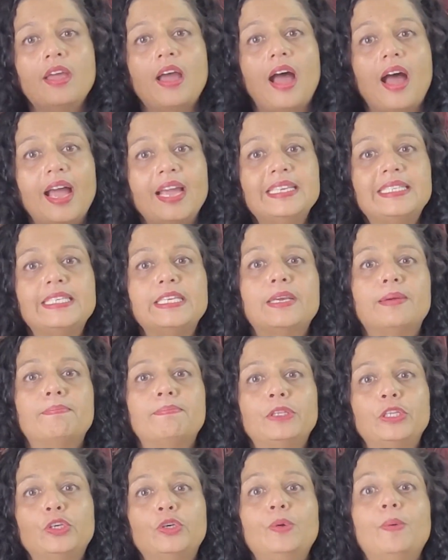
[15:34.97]
I see a
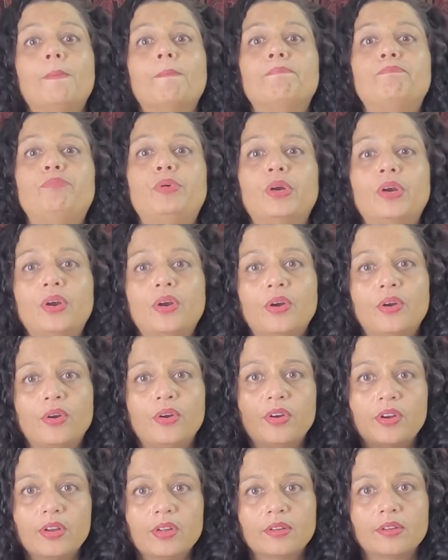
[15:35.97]
blue
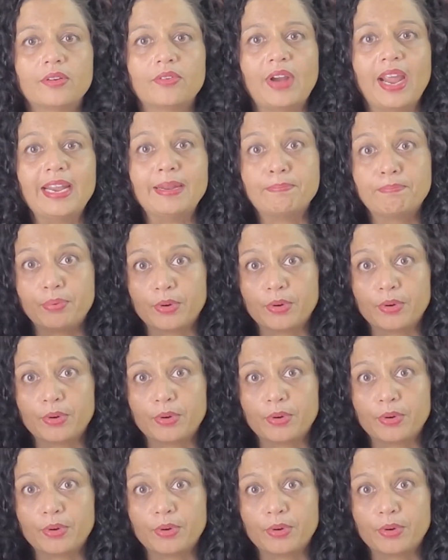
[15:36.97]
bird, right?